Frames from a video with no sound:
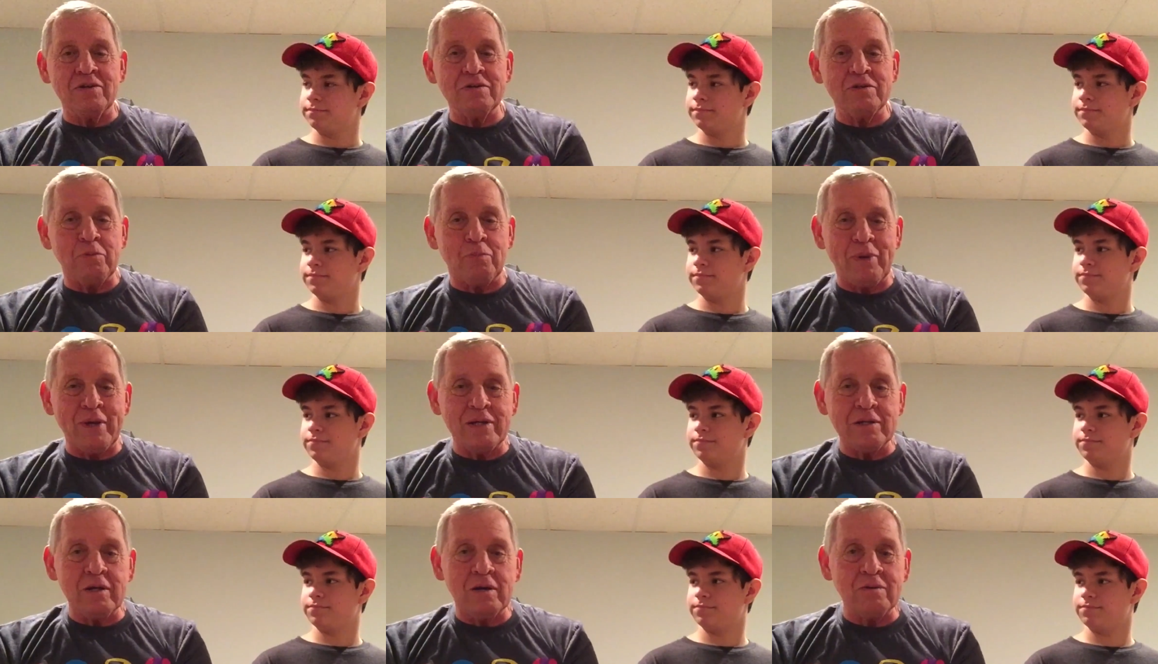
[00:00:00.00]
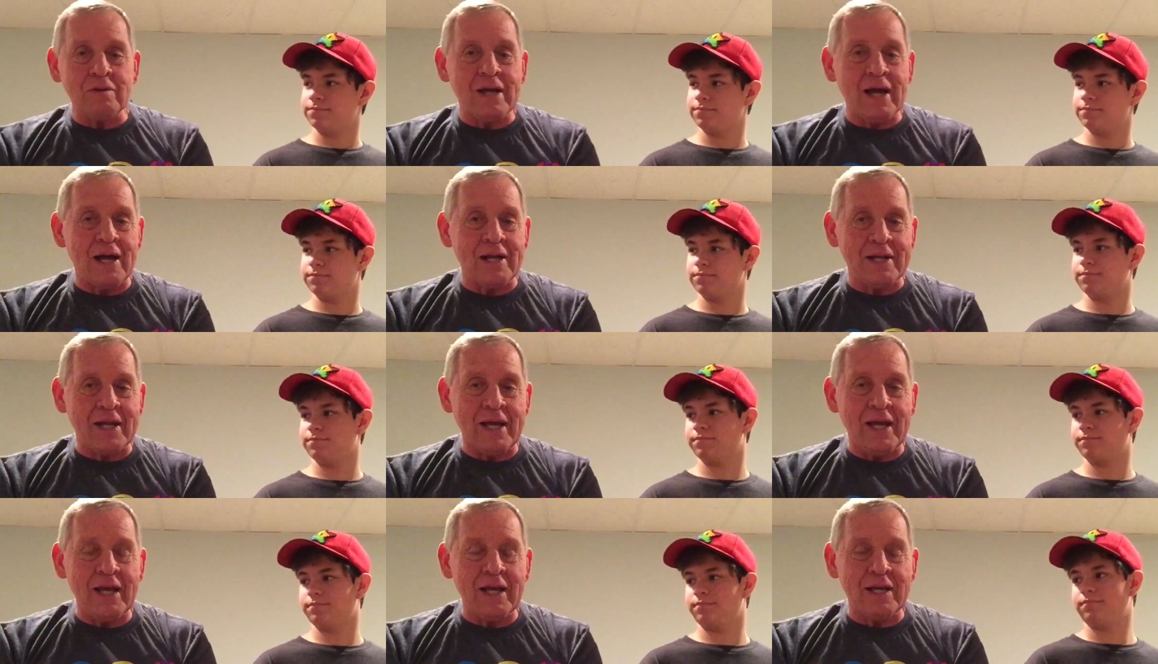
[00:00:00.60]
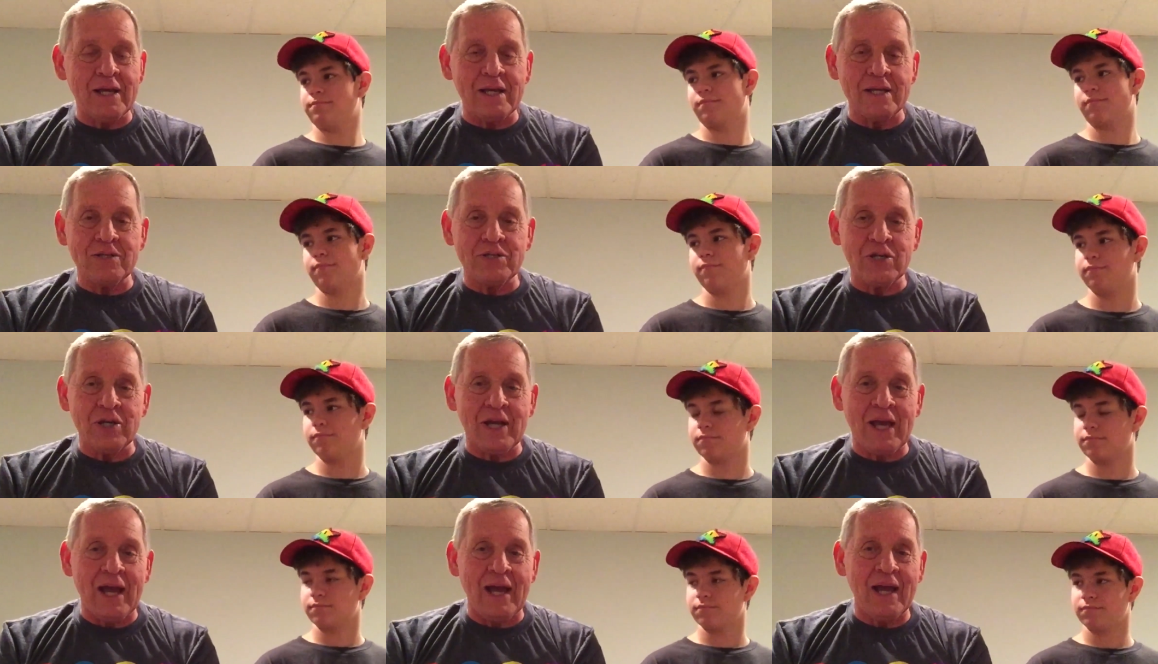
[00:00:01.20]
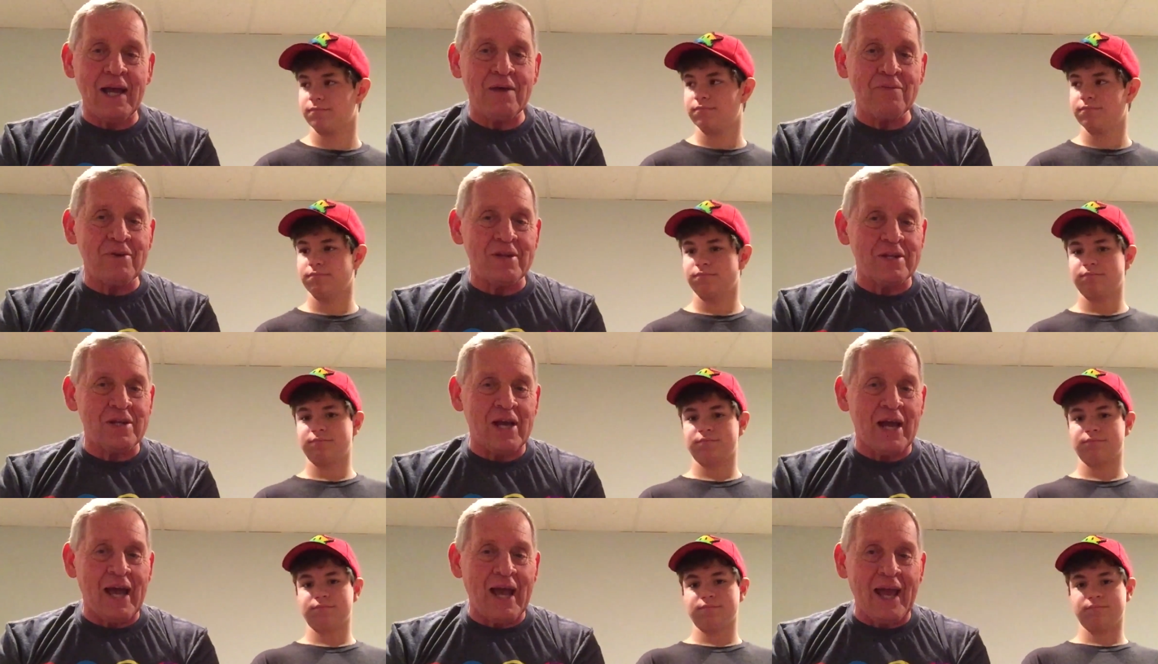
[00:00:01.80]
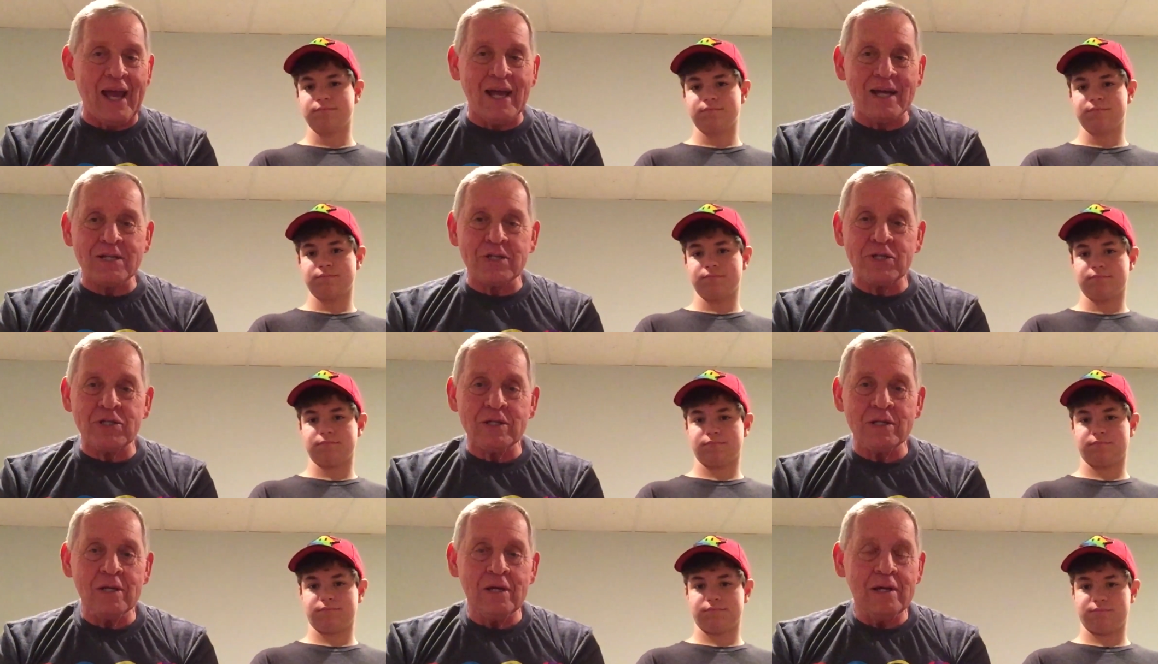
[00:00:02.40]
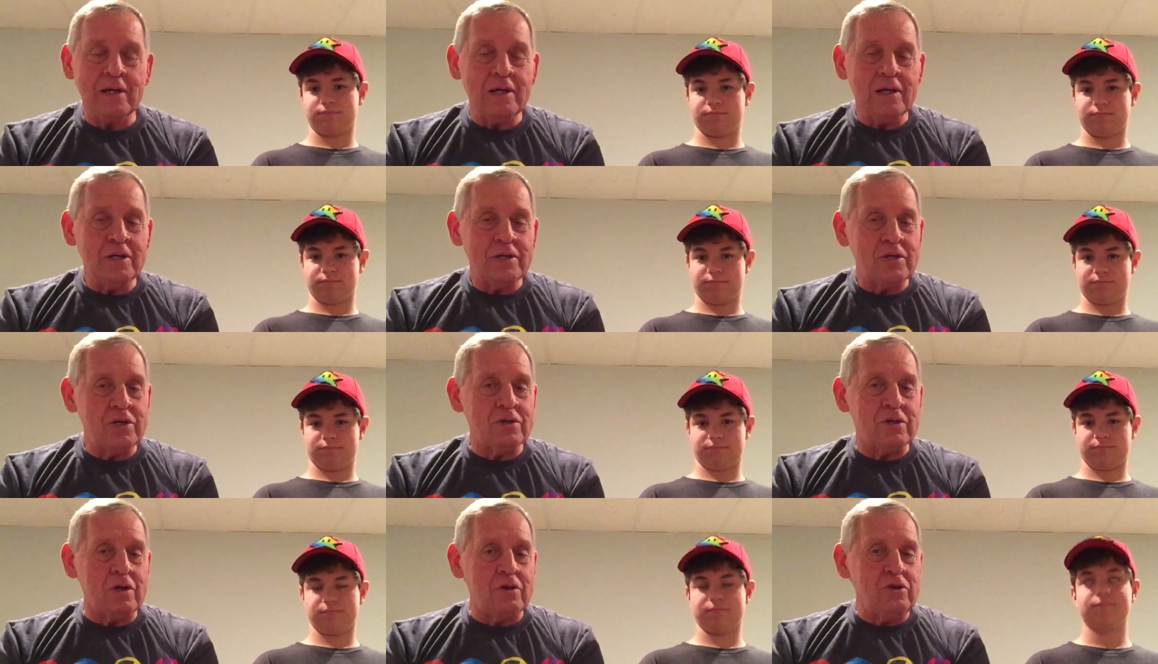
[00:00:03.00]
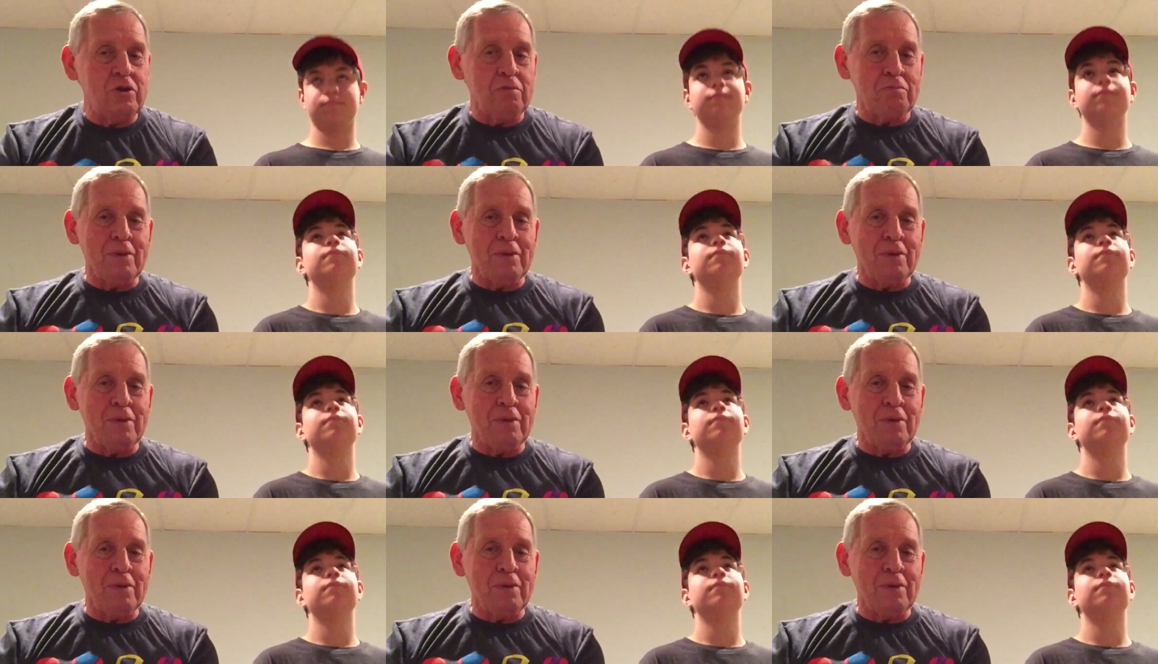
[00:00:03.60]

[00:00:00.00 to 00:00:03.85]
Speaker 1: know, depend on kind of egg that you have and you hatch. You know, you